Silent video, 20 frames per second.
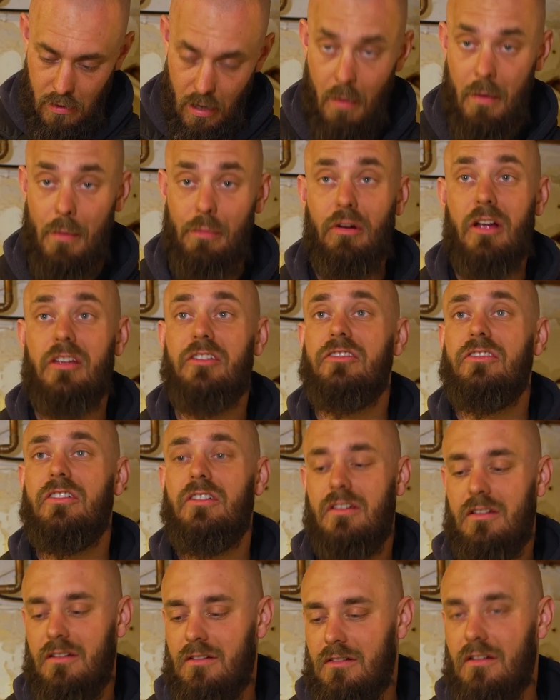I'm impressed.
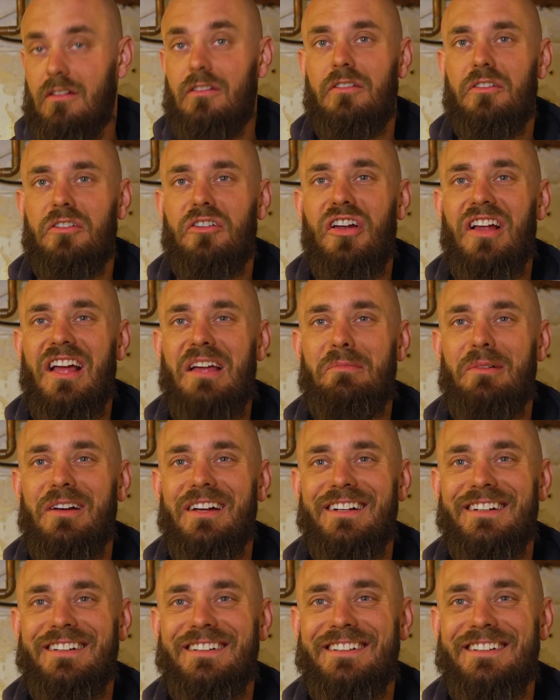Can I keep it?